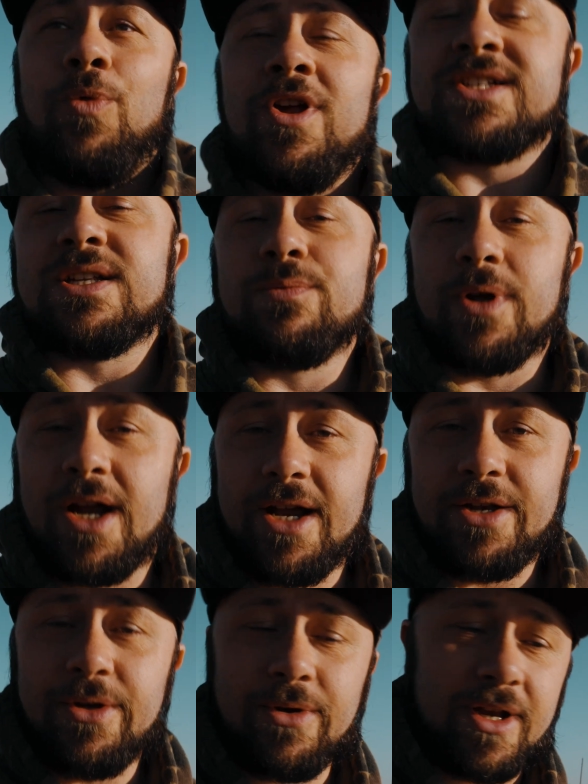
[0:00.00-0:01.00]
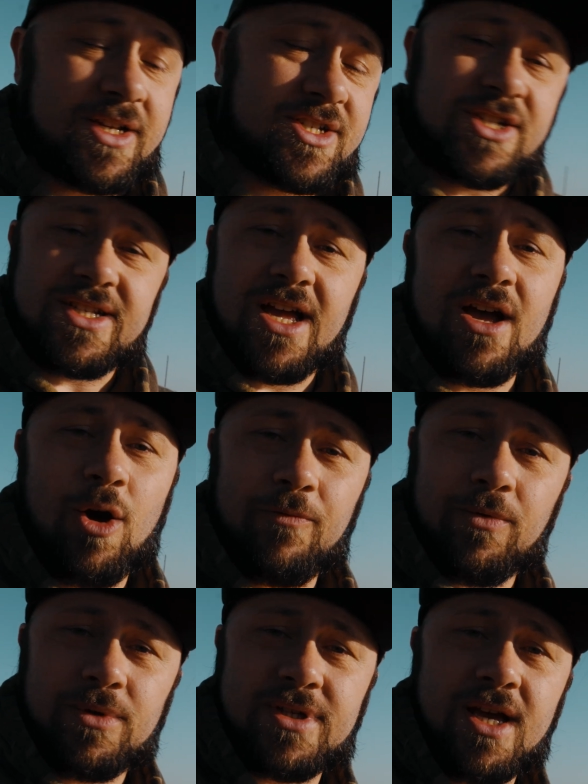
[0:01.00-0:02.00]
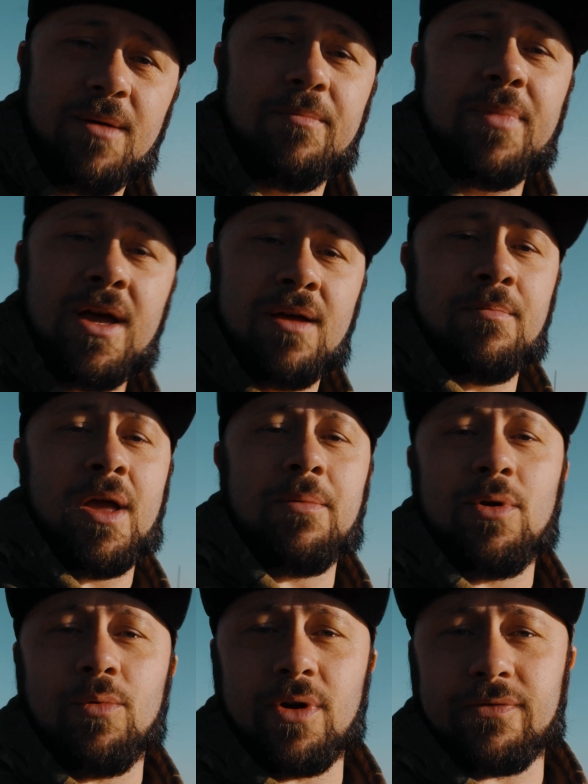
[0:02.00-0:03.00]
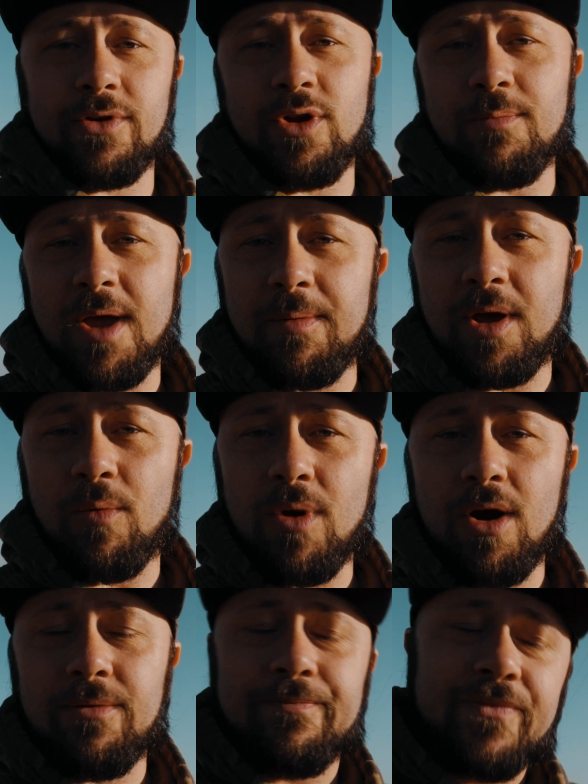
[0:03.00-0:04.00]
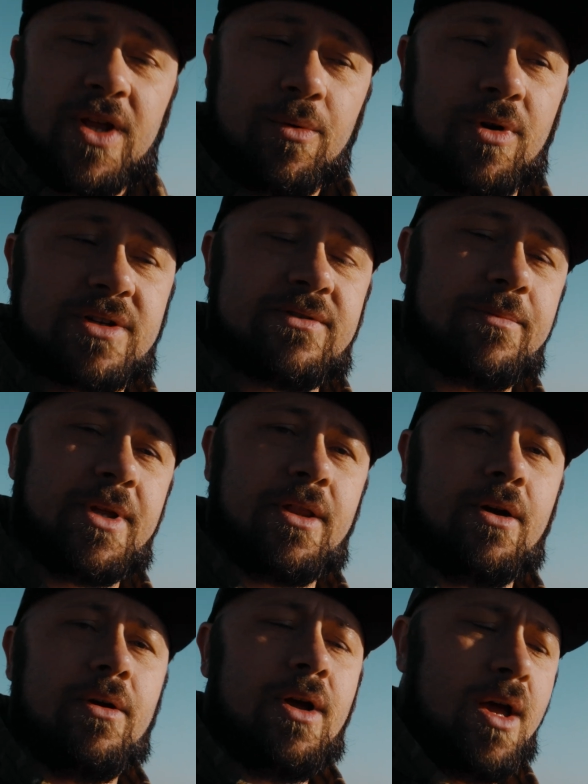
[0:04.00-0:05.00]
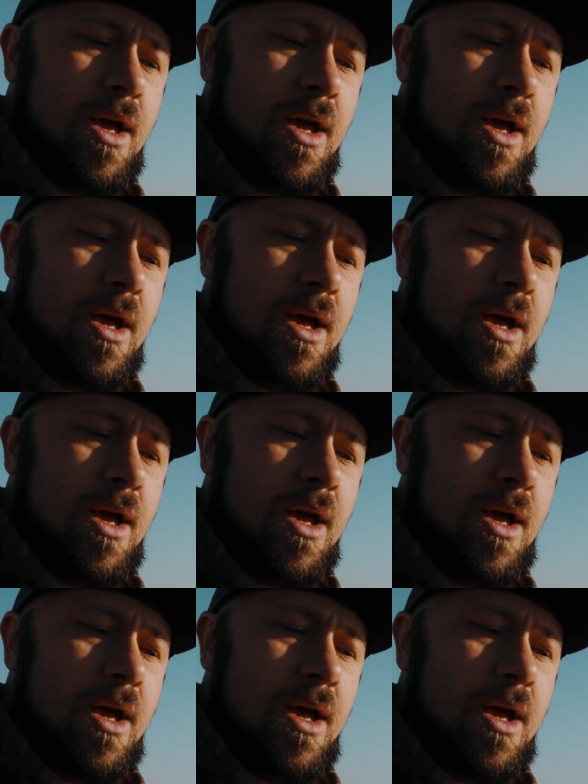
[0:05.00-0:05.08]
this is what I do, and it's just a helpful tip. Maybe it'll work for you, maybe it won't. It works for me though.